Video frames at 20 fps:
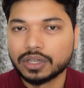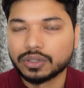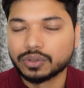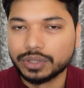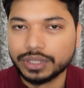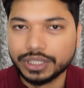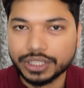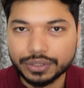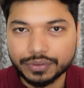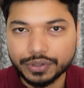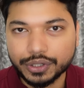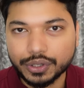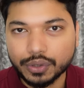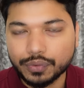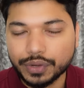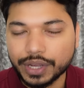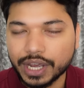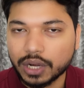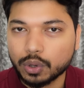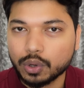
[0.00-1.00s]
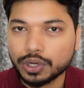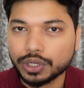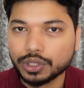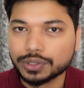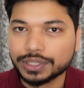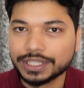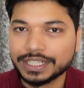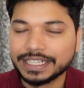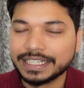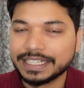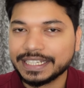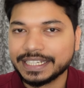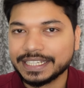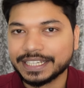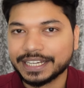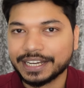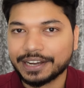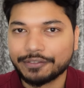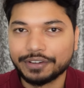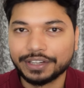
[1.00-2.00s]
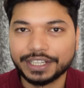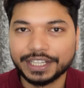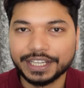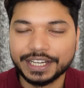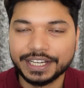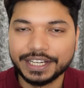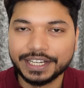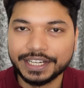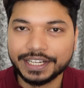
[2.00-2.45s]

So in this video, we are going to see each and everything in